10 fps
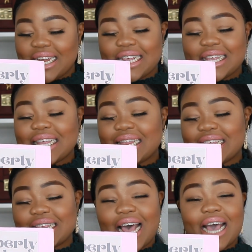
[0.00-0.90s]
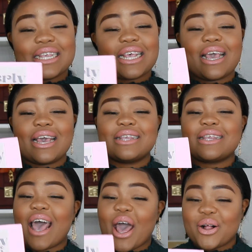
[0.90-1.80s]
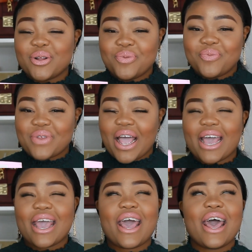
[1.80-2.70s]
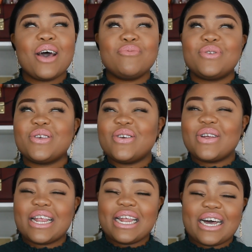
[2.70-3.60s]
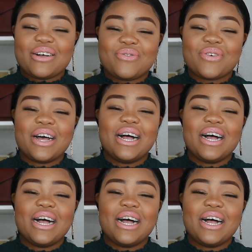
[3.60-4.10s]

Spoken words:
it is in the size XL. I absolutely love